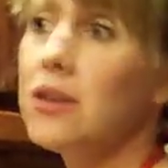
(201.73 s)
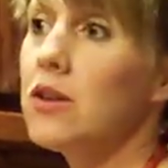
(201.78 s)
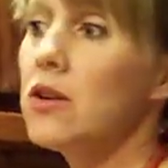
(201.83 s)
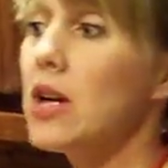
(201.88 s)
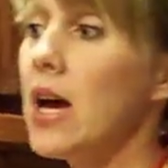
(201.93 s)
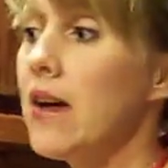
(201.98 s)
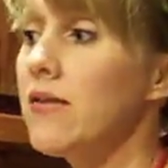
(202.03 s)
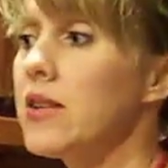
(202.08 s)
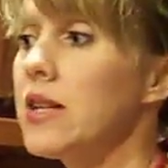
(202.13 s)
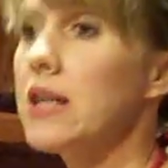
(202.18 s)

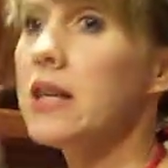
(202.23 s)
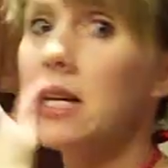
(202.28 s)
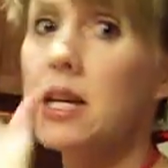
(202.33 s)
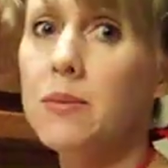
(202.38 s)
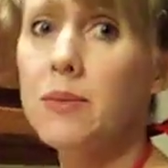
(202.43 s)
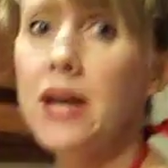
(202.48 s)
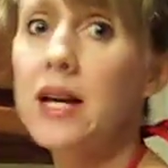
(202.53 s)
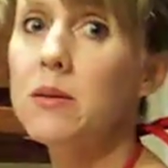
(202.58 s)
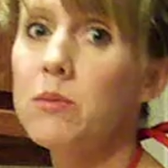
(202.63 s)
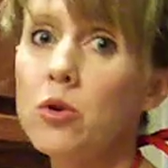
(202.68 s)
you have to
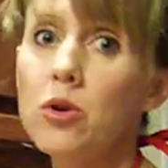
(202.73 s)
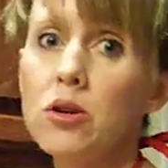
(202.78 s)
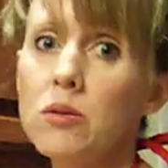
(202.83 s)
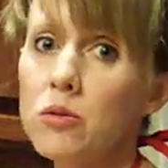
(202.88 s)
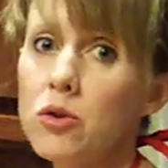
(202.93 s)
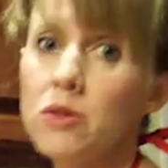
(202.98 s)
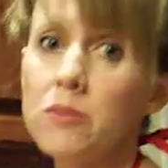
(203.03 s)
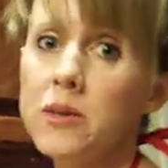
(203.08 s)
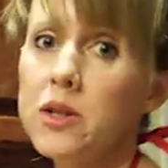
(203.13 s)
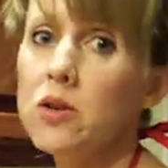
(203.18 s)
keep adding more
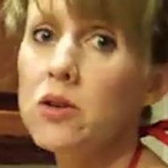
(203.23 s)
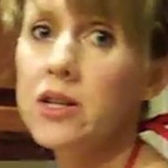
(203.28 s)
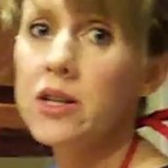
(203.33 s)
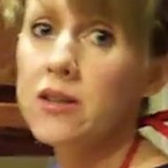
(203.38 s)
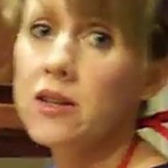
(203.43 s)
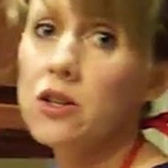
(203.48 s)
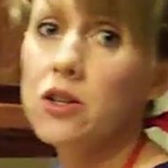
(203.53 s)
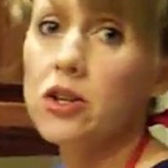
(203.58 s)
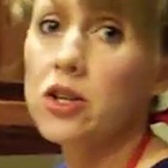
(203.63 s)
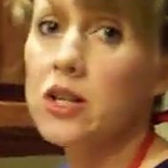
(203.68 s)
and more milk,
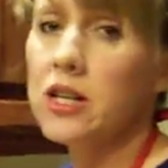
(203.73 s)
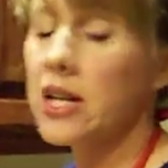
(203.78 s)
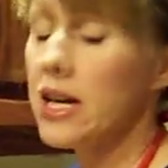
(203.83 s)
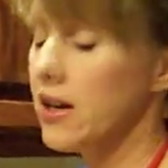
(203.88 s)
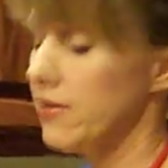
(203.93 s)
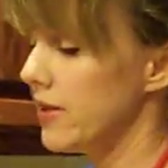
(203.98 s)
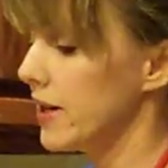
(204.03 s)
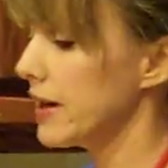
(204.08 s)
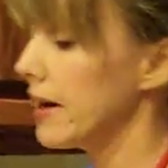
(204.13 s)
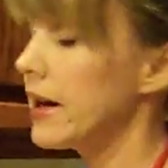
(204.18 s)
and then you're going to
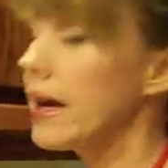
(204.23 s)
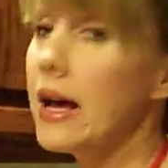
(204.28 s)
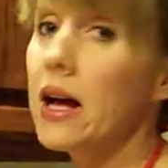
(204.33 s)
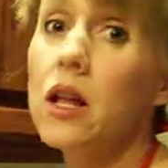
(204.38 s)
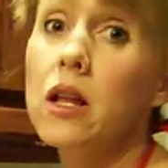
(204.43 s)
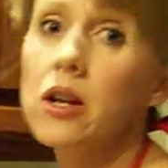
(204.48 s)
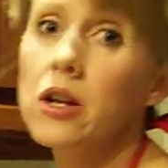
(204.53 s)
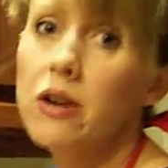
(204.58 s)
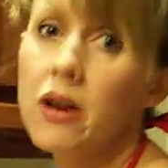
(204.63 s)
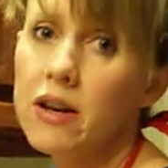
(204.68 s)
have like a
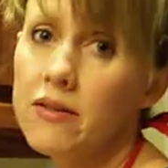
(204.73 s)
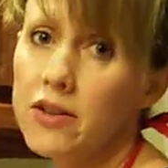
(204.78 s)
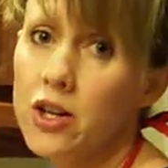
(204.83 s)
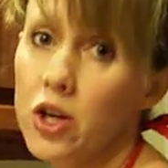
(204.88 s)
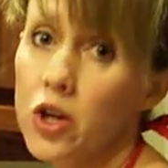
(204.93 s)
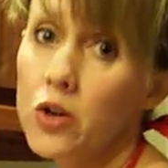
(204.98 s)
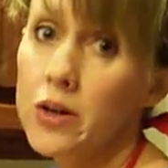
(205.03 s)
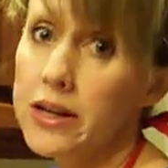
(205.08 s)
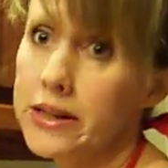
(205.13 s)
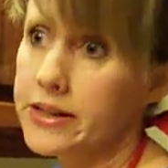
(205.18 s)
gallon of
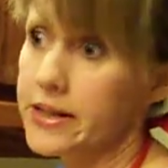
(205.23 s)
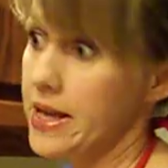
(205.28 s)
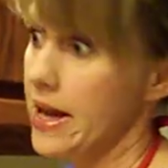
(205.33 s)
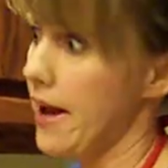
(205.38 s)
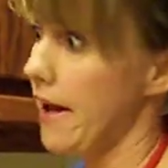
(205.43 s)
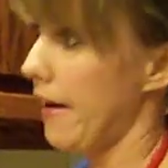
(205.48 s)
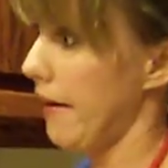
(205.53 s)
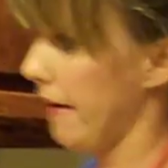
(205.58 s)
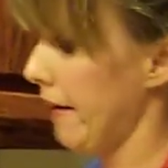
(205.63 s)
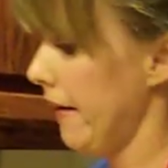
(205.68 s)
gravy. Who needs
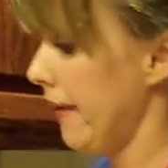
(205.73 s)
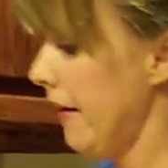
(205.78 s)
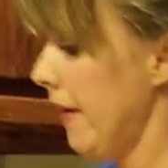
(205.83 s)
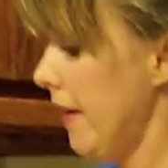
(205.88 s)
that?